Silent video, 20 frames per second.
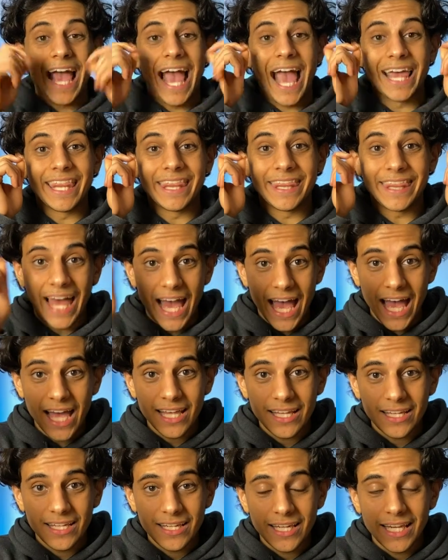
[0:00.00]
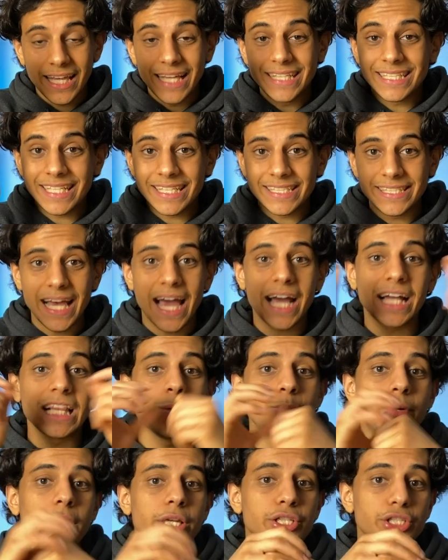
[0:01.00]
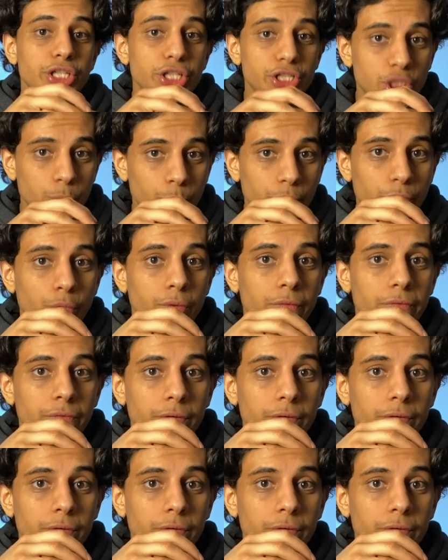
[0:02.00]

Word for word: And that is exactly what a cheat sheet would do for